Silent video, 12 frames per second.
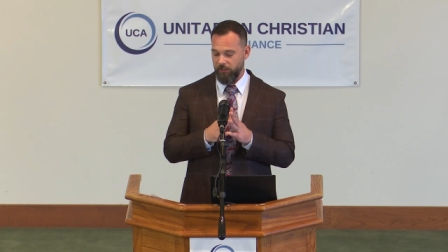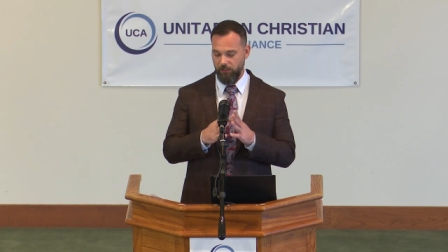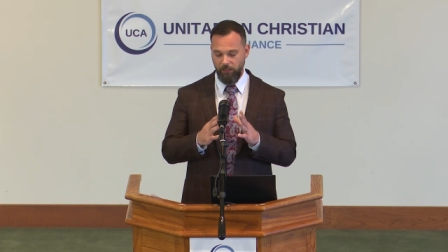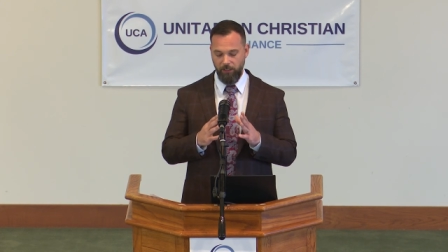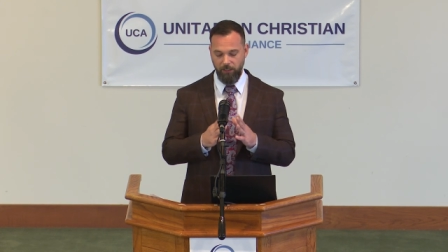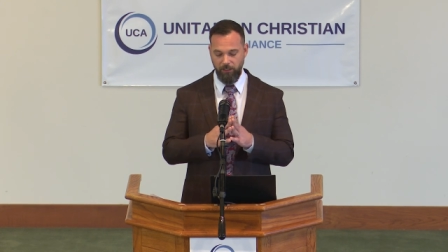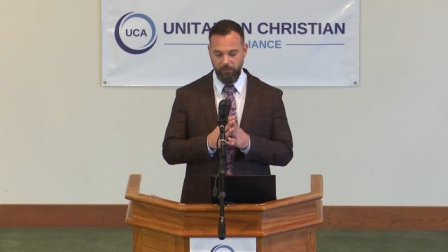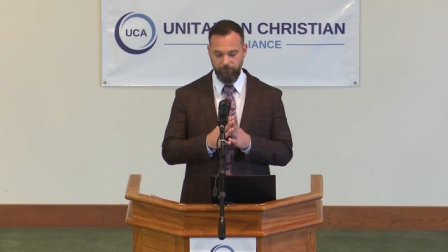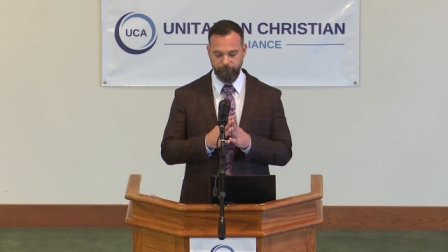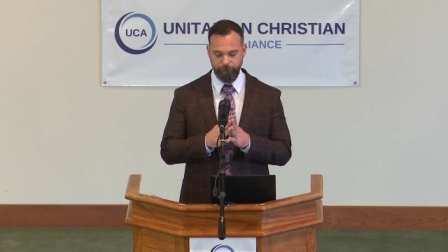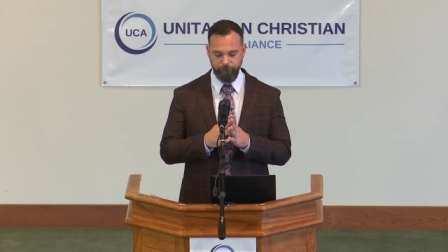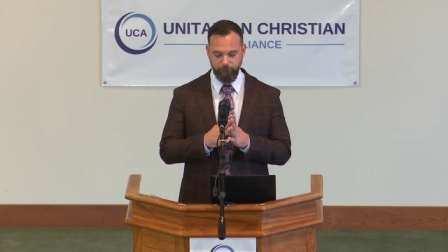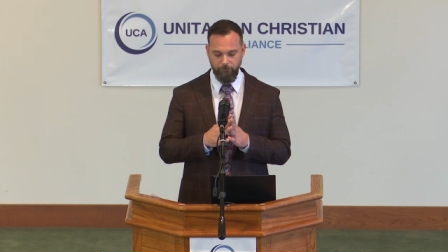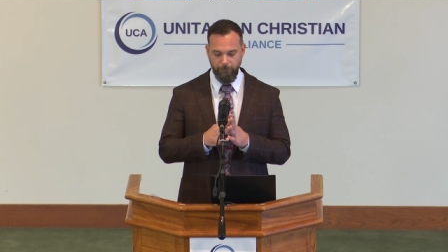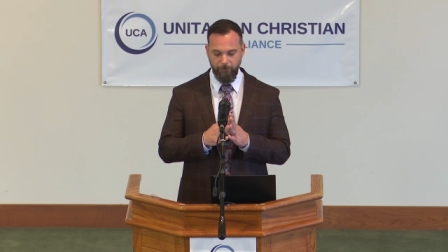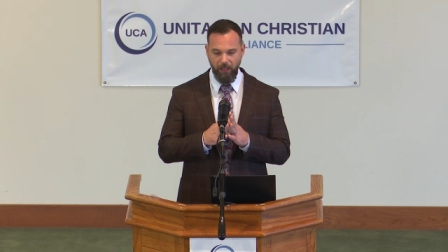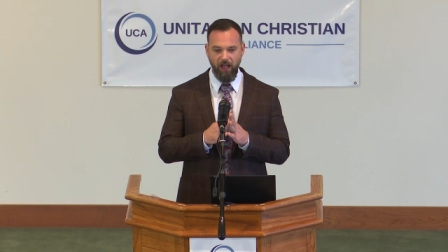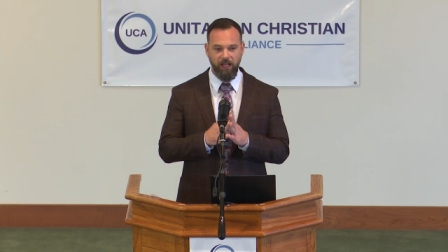um,
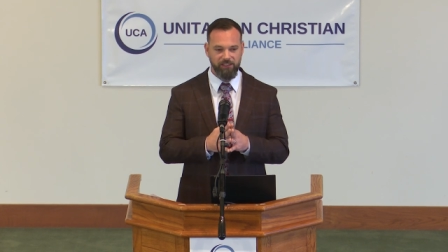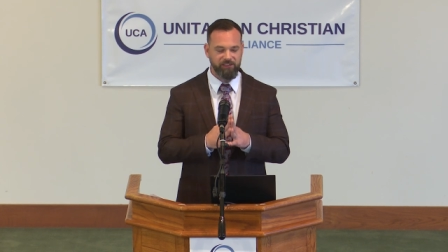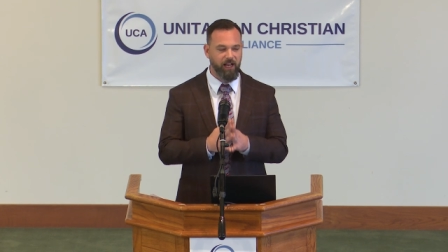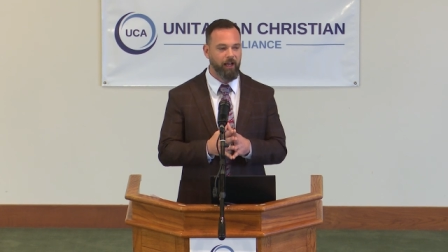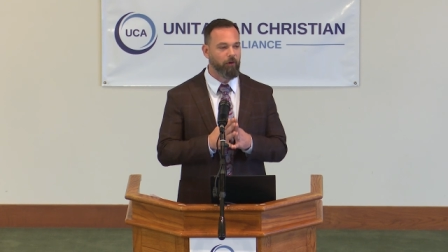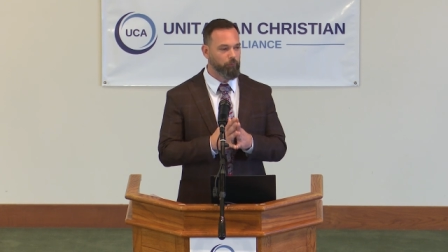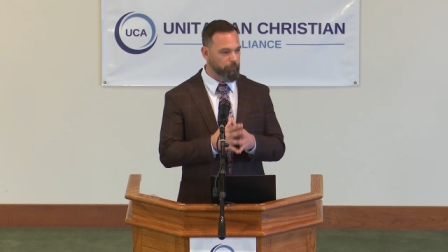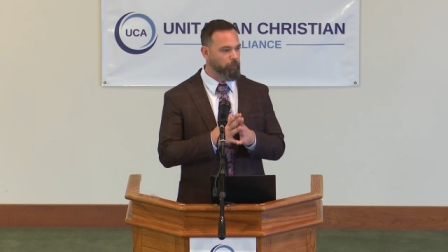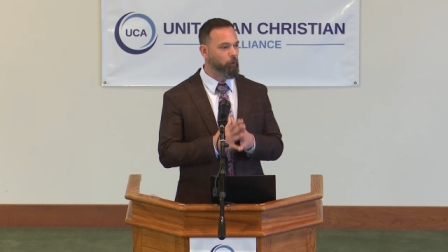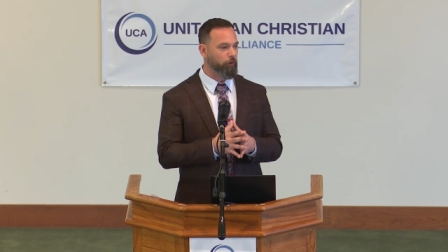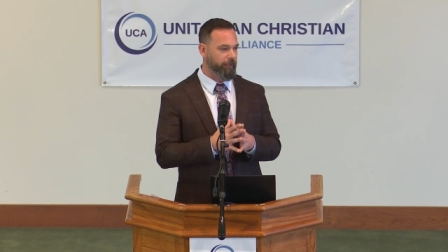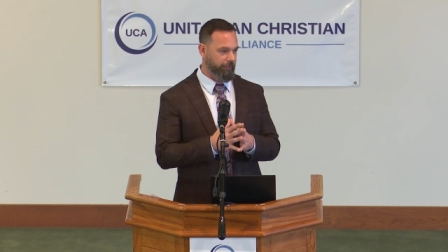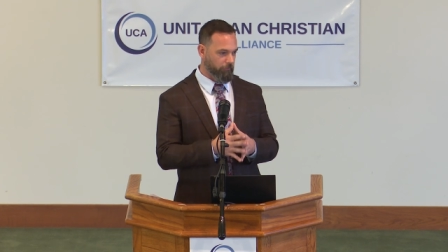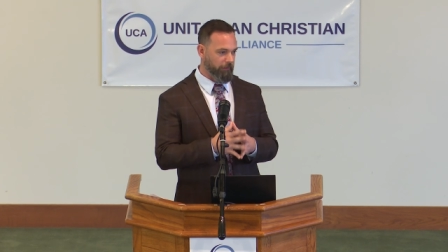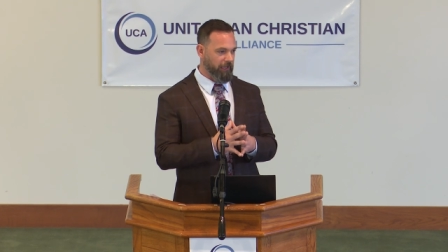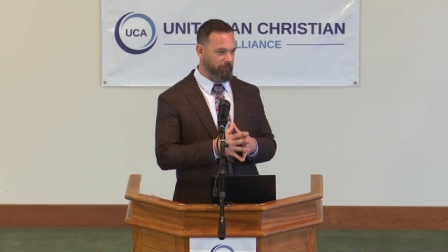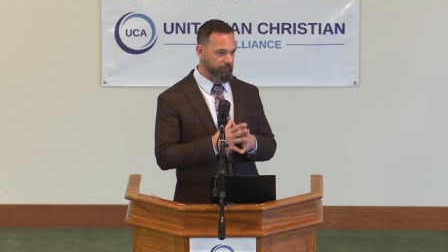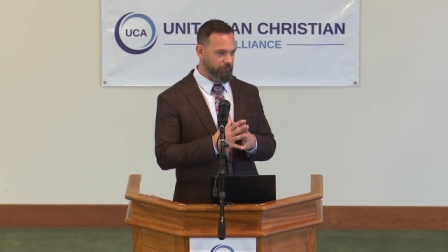hostile reporting
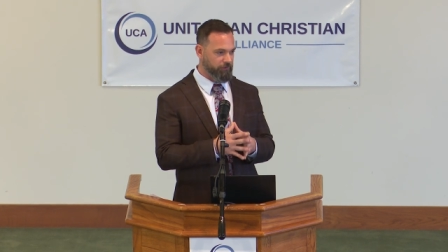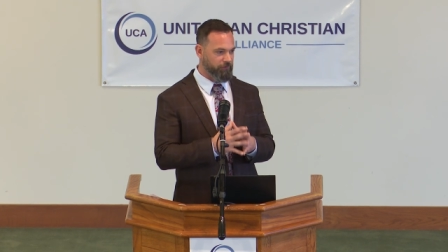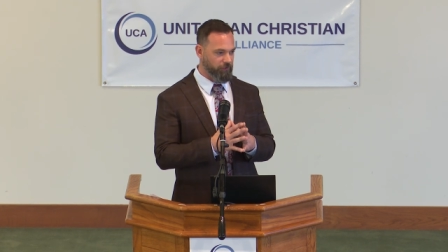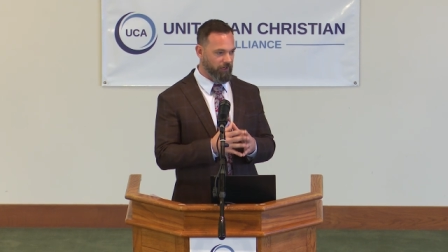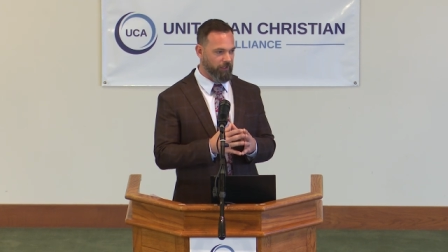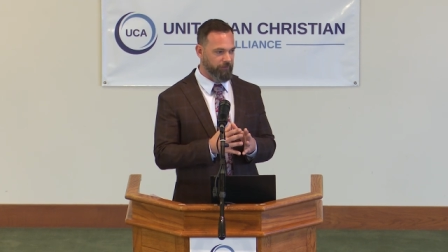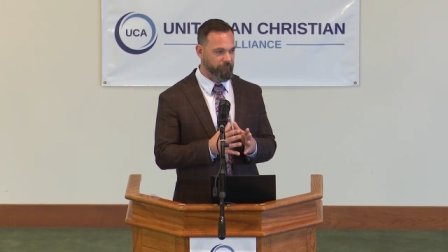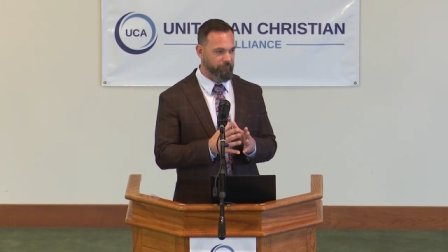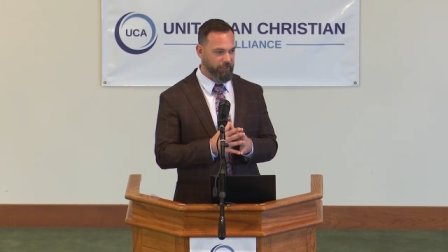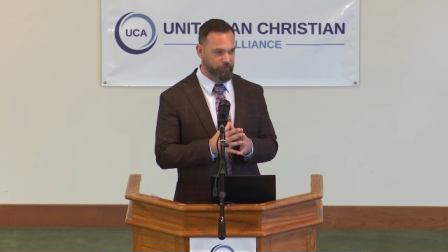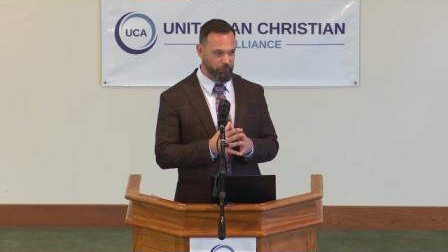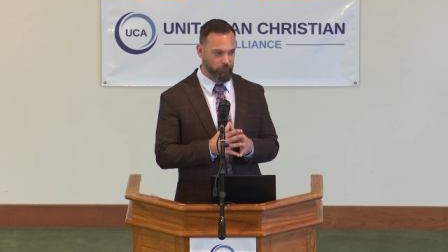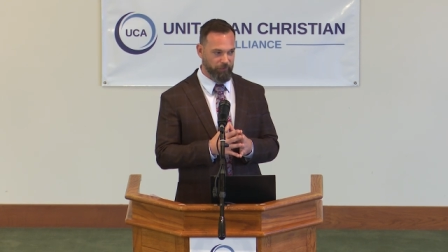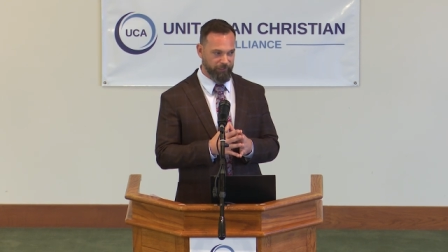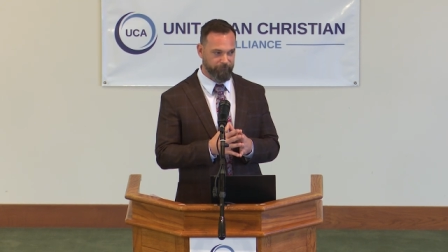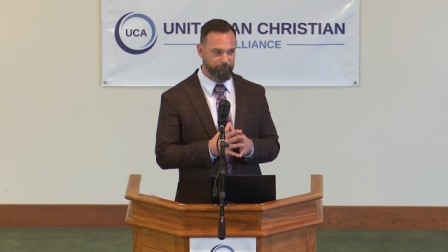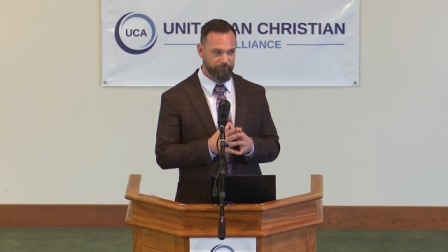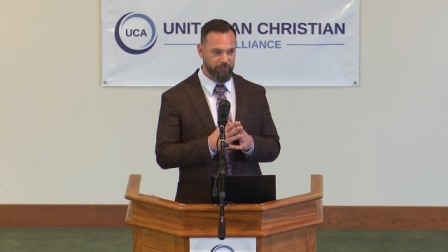about this John
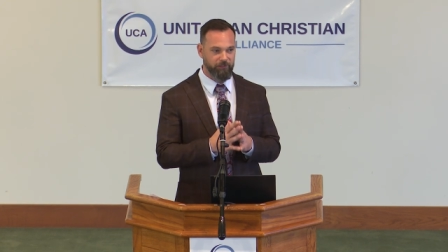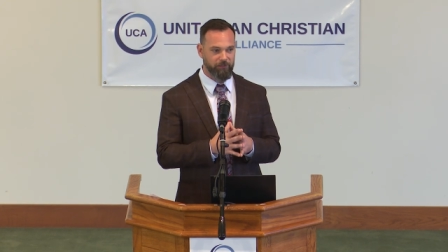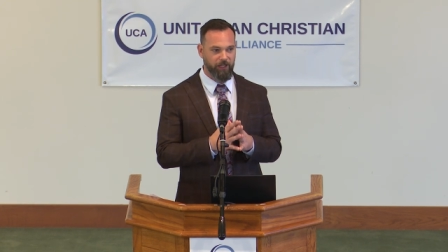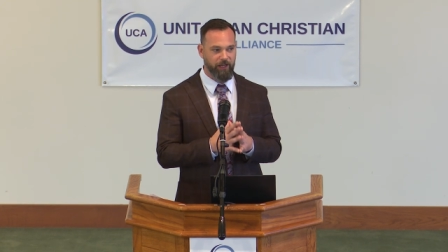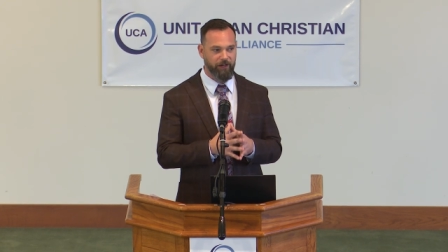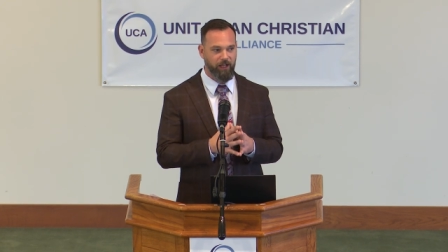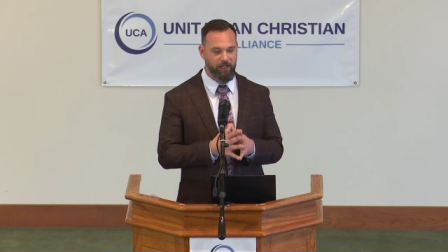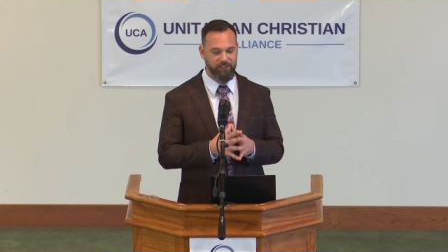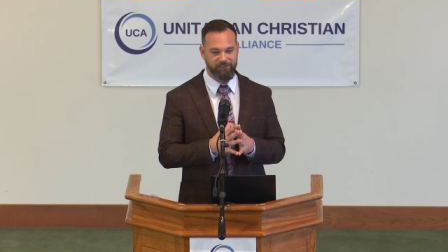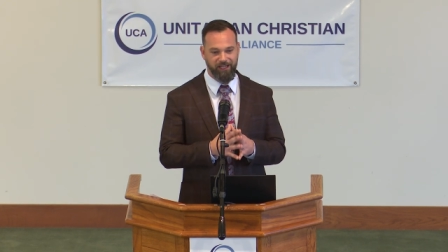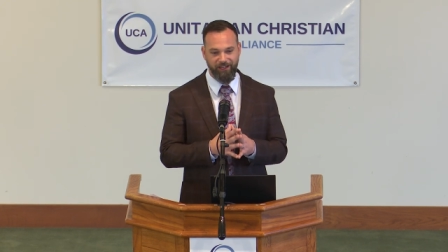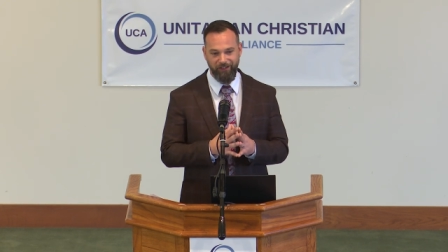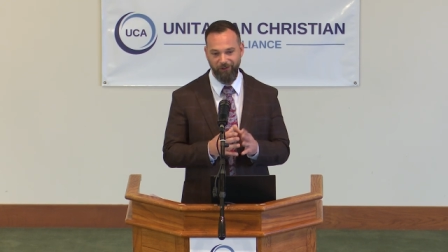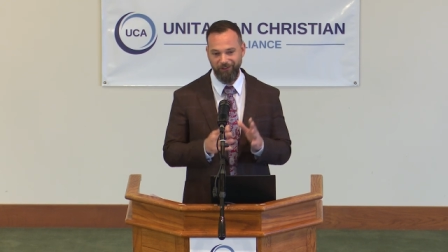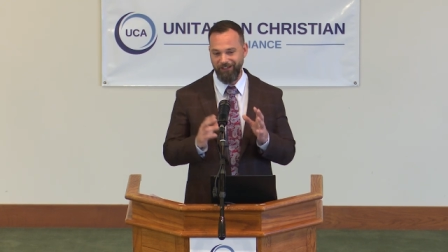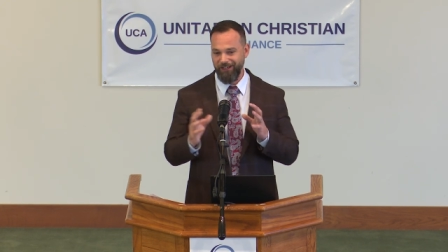Vahaguni. A lot of hostile